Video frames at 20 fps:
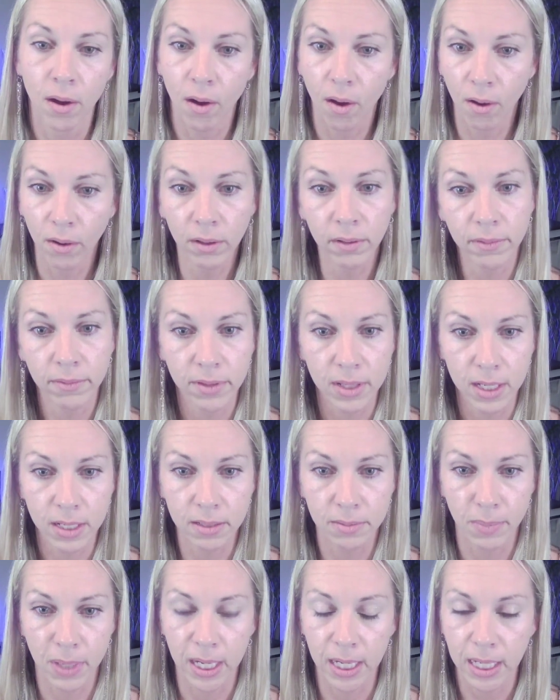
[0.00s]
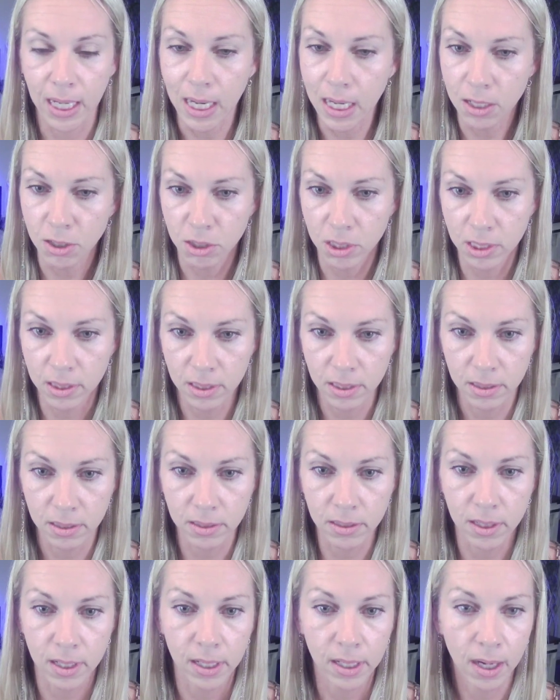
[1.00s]
all of these
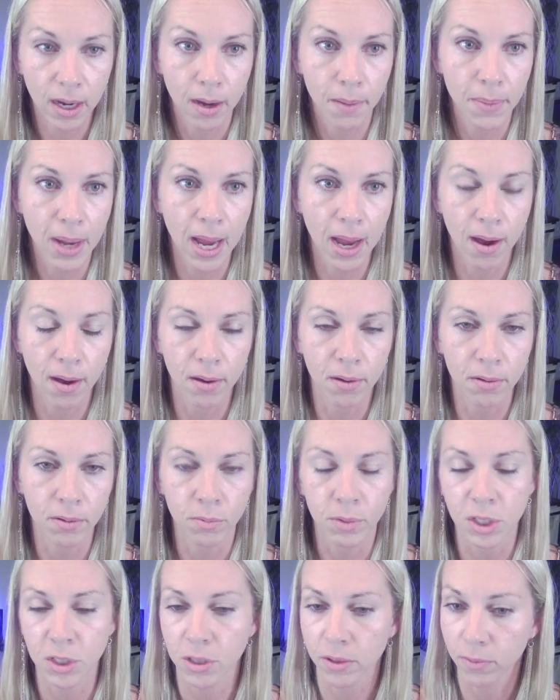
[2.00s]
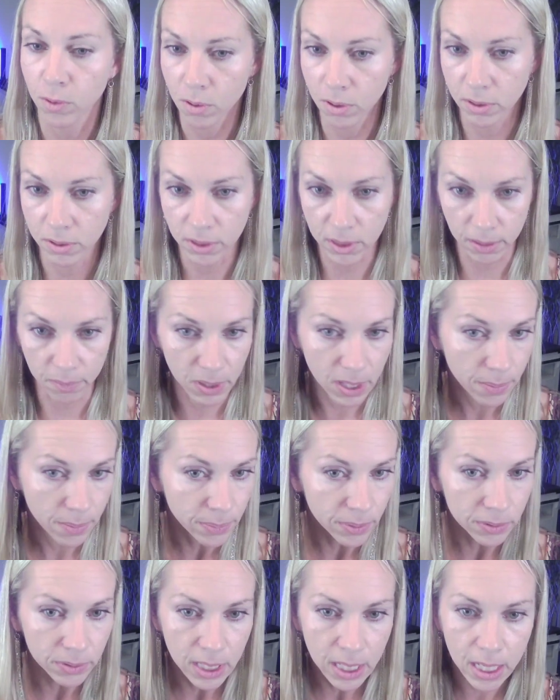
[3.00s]
medications that come out, which of course some
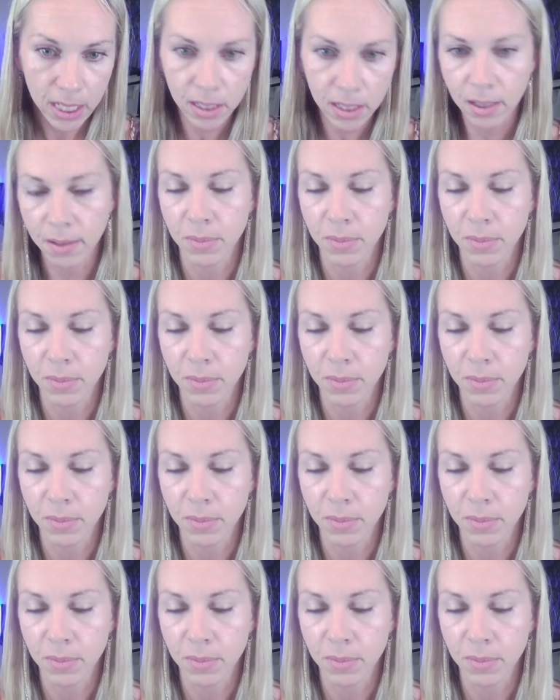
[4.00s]
people need.